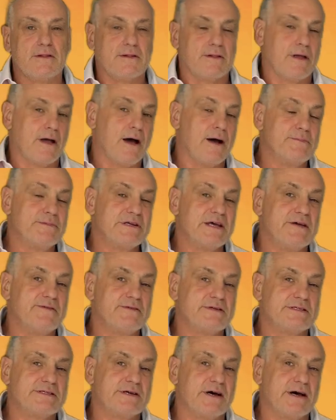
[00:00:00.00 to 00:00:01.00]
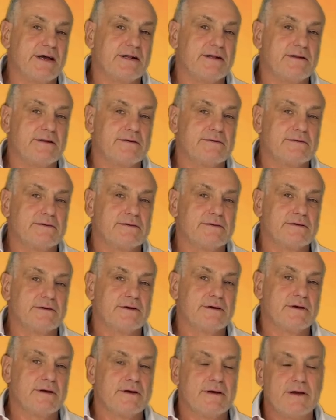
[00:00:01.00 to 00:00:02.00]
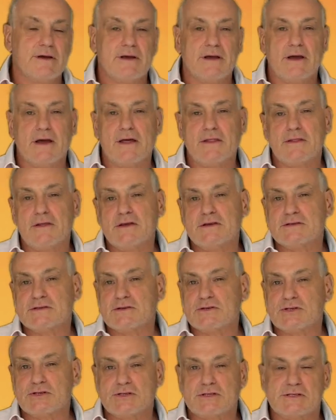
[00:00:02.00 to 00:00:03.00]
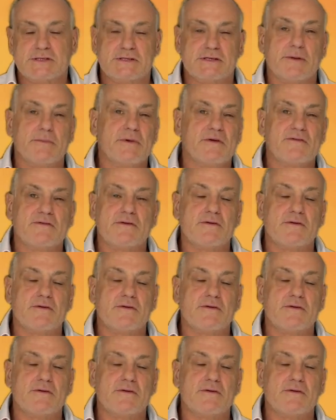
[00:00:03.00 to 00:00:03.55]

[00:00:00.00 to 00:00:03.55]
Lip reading: I'm David Zidel, and these are just some of the